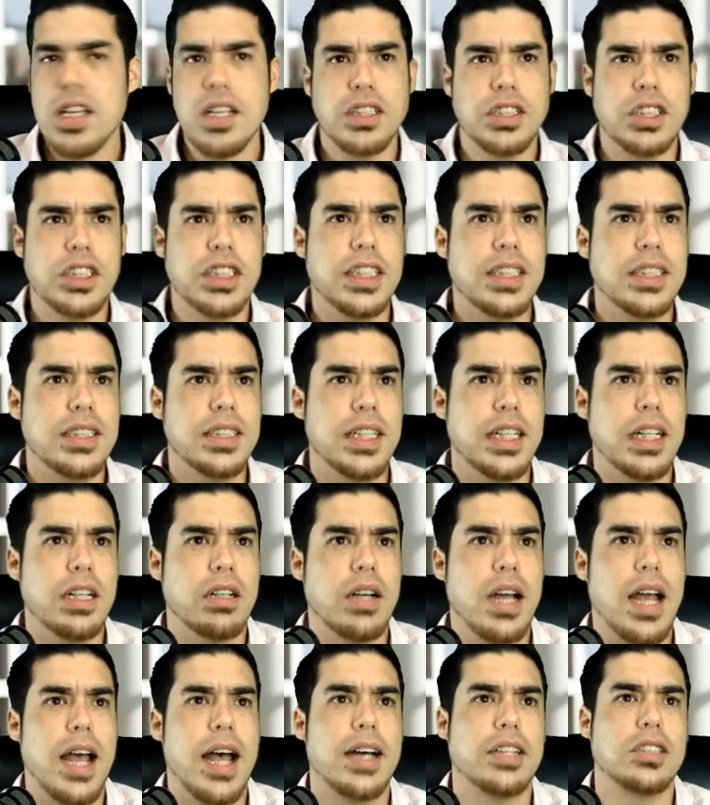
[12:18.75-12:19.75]
She's here
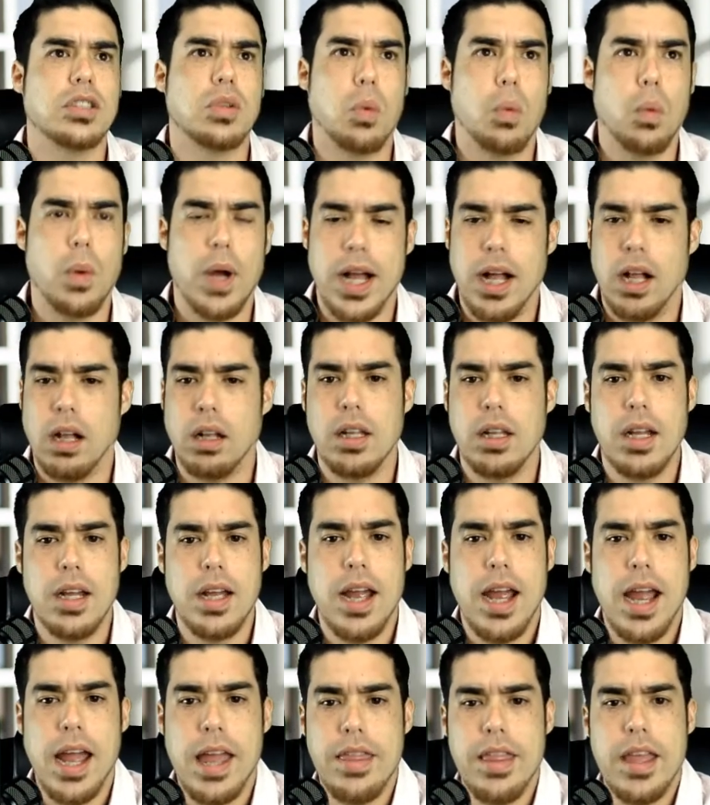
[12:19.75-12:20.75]
as well.
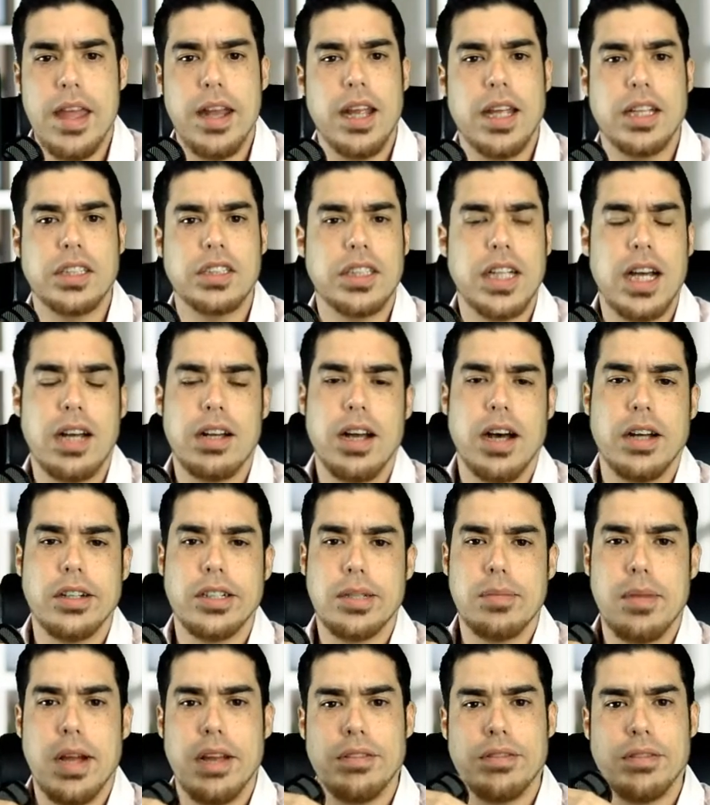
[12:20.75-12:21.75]
And then a shout out
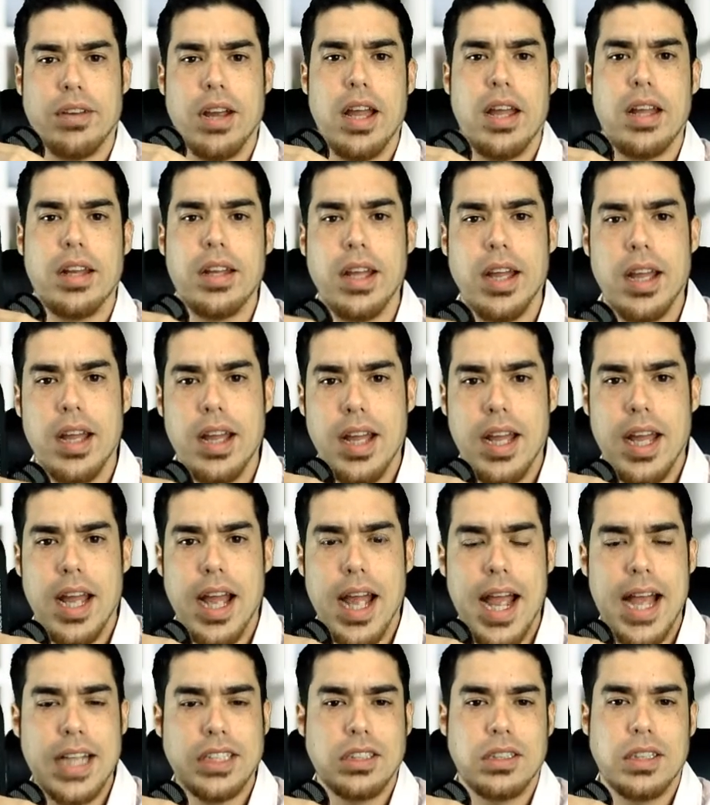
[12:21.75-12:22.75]
to my friend,
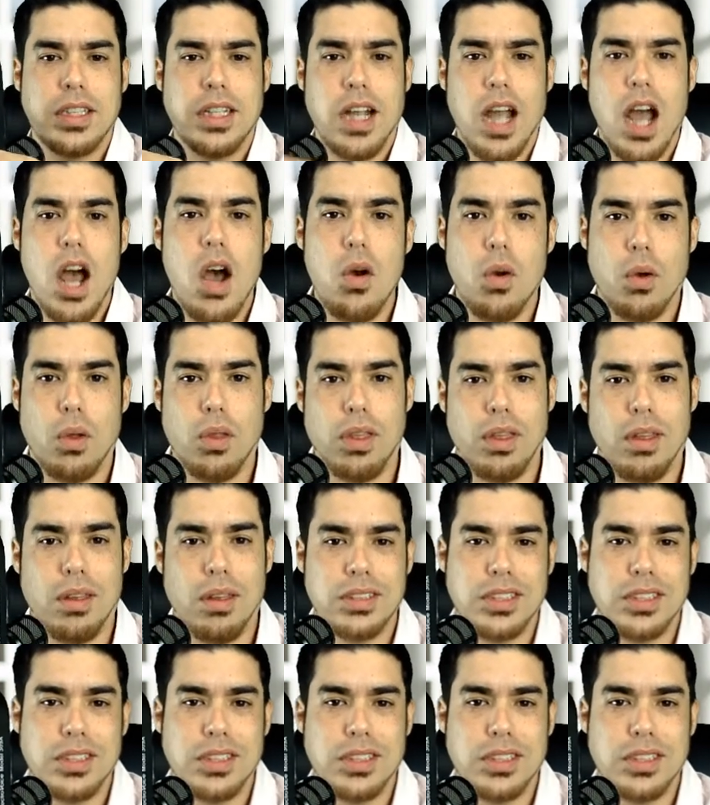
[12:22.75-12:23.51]
Ashley Koth.